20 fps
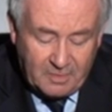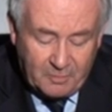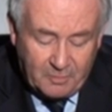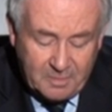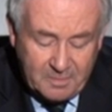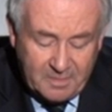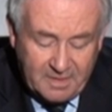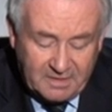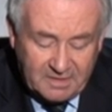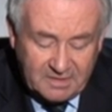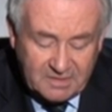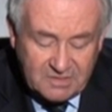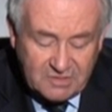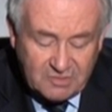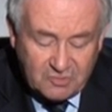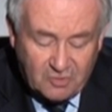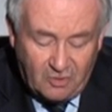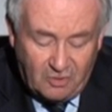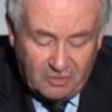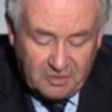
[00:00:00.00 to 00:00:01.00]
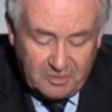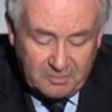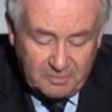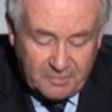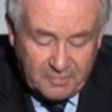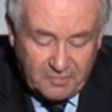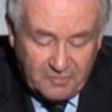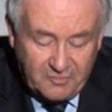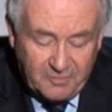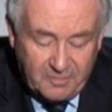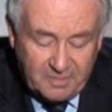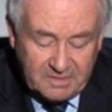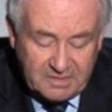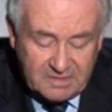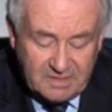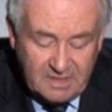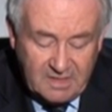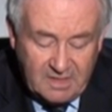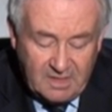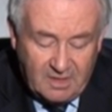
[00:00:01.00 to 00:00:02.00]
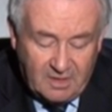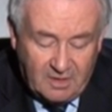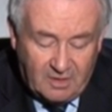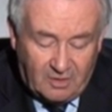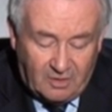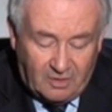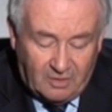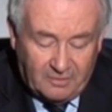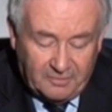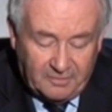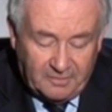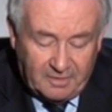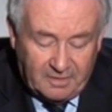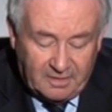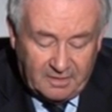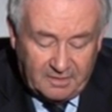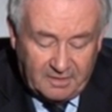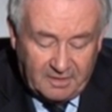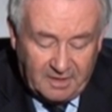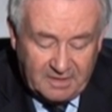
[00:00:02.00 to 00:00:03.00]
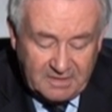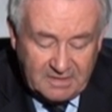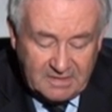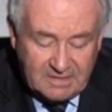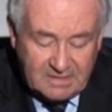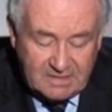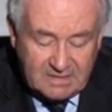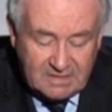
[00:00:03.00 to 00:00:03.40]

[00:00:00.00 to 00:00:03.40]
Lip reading: We made a strong improvement on